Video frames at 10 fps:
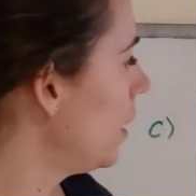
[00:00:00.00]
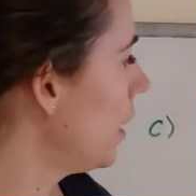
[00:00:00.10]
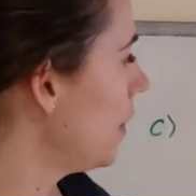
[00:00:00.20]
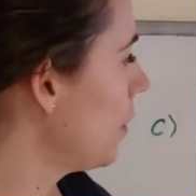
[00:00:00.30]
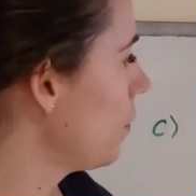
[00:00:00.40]

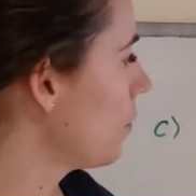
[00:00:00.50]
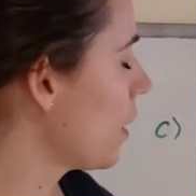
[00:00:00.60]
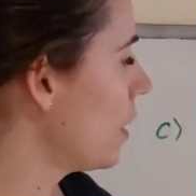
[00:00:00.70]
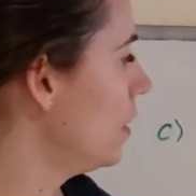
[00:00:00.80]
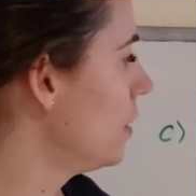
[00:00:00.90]
And then we've
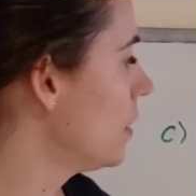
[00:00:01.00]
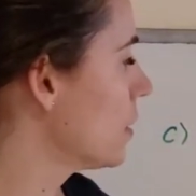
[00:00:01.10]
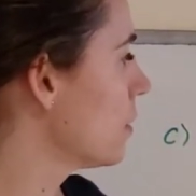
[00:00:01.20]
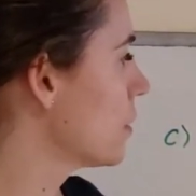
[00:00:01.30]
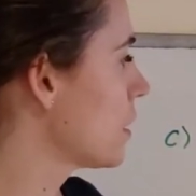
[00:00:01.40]
got, this
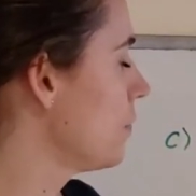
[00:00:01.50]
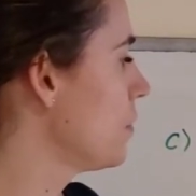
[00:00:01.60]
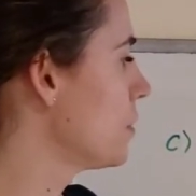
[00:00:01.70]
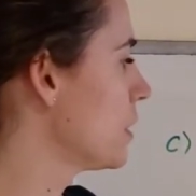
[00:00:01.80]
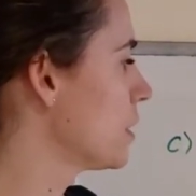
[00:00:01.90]
looks
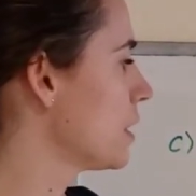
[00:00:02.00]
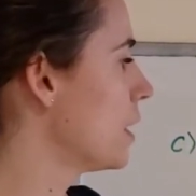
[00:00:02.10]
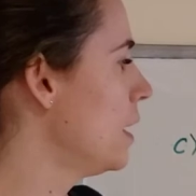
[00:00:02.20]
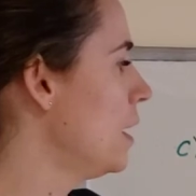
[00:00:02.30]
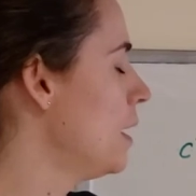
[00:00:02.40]
confusing, doesn't it?
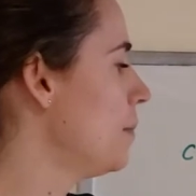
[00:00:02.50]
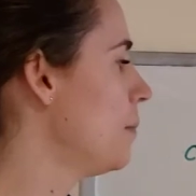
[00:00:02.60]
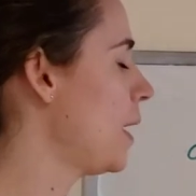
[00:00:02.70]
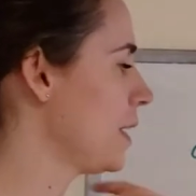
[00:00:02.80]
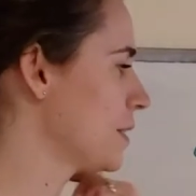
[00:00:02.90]

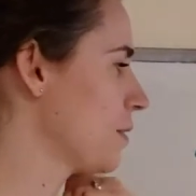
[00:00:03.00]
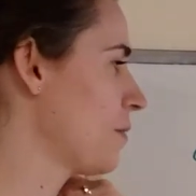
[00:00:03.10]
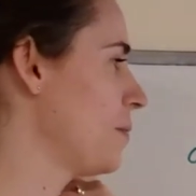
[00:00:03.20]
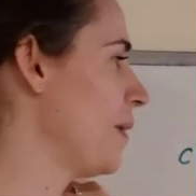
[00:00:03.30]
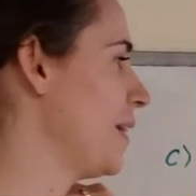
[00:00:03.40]
Minus
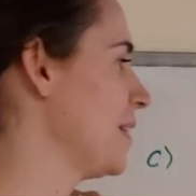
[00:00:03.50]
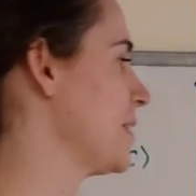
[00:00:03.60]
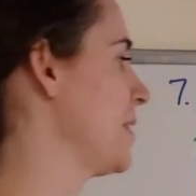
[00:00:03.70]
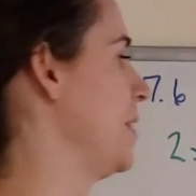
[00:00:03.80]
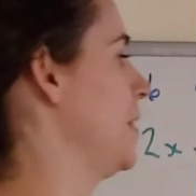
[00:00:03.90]
over
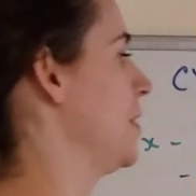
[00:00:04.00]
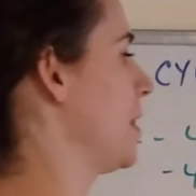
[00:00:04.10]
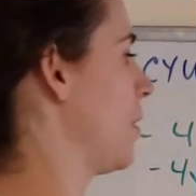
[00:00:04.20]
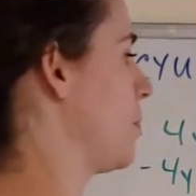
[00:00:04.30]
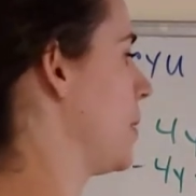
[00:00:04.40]
minus,
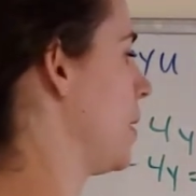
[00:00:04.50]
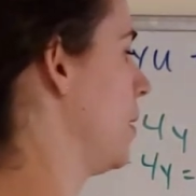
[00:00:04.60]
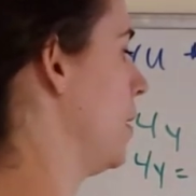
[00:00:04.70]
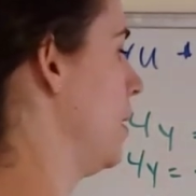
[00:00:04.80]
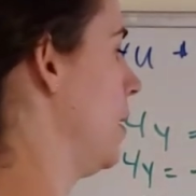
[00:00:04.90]
that would be
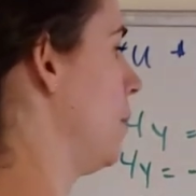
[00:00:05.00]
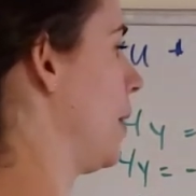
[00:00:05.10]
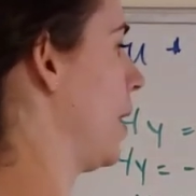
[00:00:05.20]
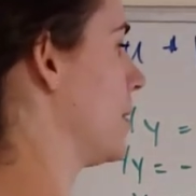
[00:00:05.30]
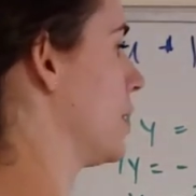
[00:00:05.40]

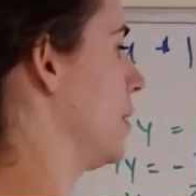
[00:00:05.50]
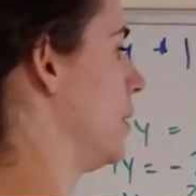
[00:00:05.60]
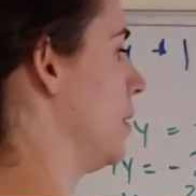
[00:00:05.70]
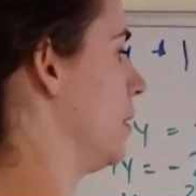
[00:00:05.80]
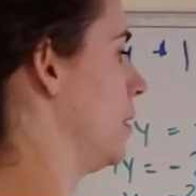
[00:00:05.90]
plus
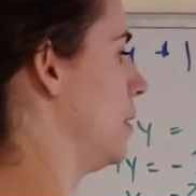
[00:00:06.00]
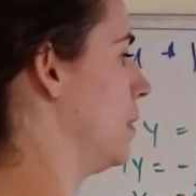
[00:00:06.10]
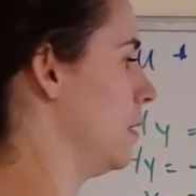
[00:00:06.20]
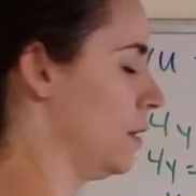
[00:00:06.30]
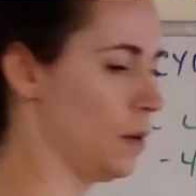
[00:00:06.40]

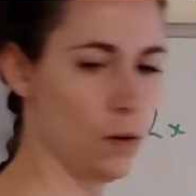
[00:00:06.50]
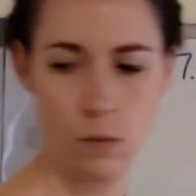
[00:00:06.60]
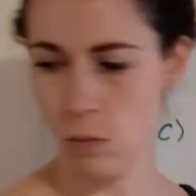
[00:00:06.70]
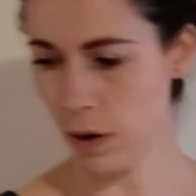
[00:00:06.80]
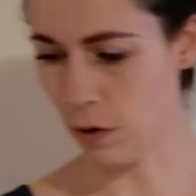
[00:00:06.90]

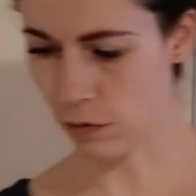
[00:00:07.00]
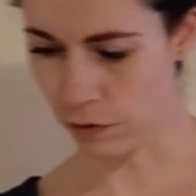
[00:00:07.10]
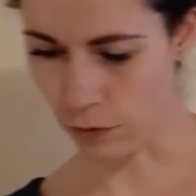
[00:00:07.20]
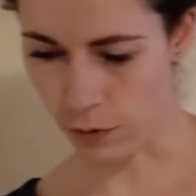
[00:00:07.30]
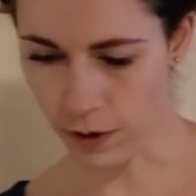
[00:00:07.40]
1 over
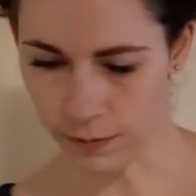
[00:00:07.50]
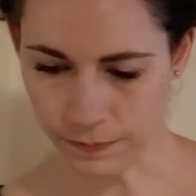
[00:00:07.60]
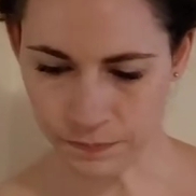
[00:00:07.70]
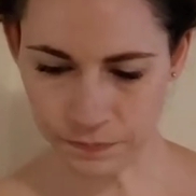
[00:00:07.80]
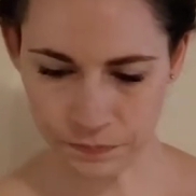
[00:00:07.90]
4.
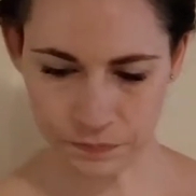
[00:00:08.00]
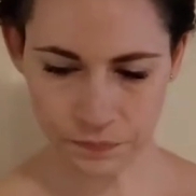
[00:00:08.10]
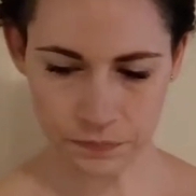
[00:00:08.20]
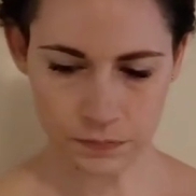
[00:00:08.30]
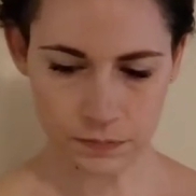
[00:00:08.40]

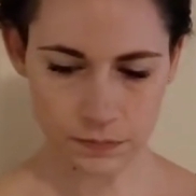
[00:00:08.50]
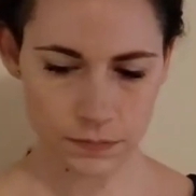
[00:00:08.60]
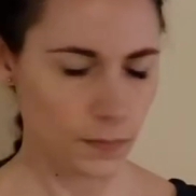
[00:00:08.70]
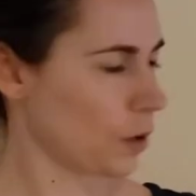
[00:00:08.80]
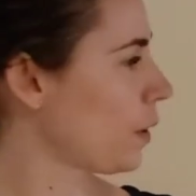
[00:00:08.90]

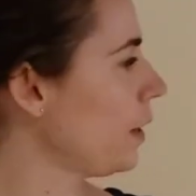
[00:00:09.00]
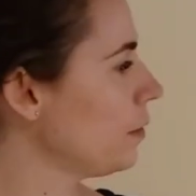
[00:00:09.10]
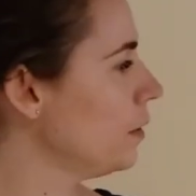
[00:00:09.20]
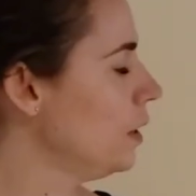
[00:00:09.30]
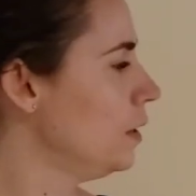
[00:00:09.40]
Okay,
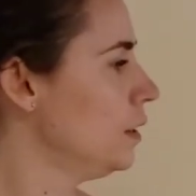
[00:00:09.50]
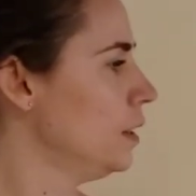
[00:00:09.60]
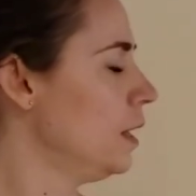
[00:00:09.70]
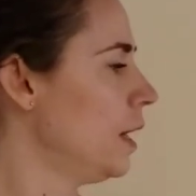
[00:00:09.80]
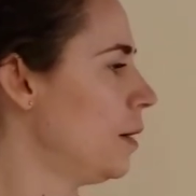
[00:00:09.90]

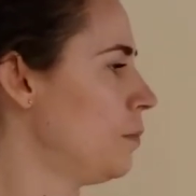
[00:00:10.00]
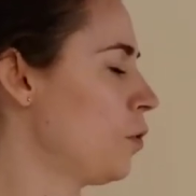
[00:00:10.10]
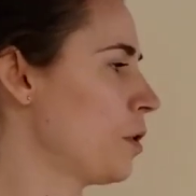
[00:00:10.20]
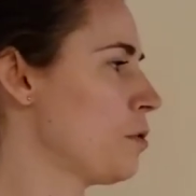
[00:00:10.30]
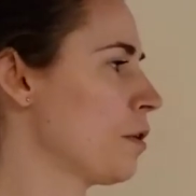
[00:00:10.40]

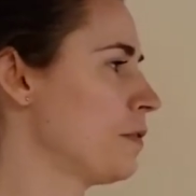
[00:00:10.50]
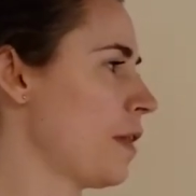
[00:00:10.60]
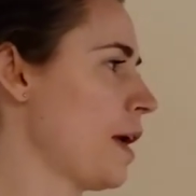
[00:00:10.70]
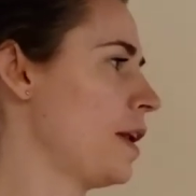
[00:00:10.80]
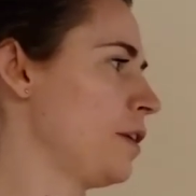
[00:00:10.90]
or you could have done
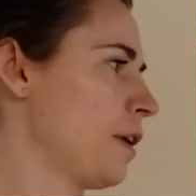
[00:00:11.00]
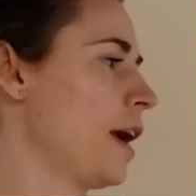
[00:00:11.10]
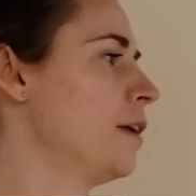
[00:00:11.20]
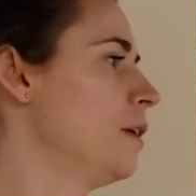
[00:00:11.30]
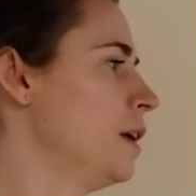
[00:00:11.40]
that in your
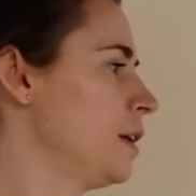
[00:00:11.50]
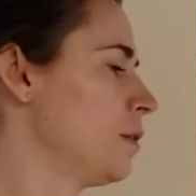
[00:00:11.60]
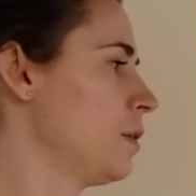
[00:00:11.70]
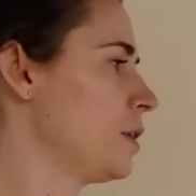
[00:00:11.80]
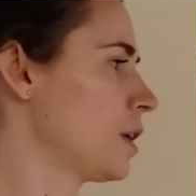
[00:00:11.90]
head. You
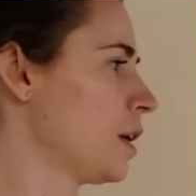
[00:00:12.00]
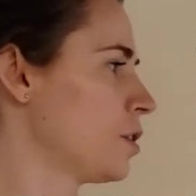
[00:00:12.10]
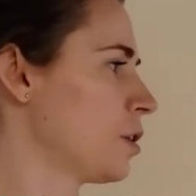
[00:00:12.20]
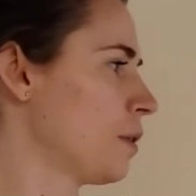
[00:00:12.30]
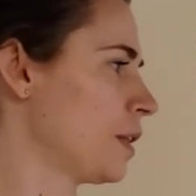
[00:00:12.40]
don't need to kind of
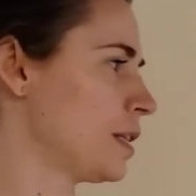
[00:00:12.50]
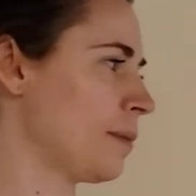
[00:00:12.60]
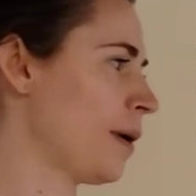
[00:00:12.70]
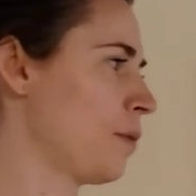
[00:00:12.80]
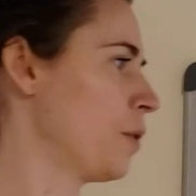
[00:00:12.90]
show that step.
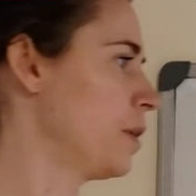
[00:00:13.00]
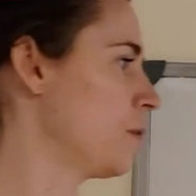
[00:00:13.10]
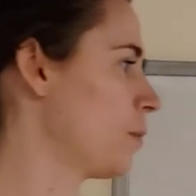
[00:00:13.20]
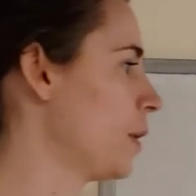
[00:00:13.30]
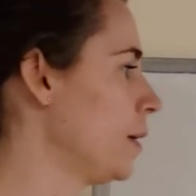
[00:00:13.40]
I wouldn't
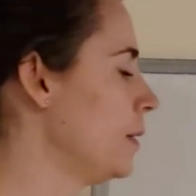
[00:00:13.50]
normally.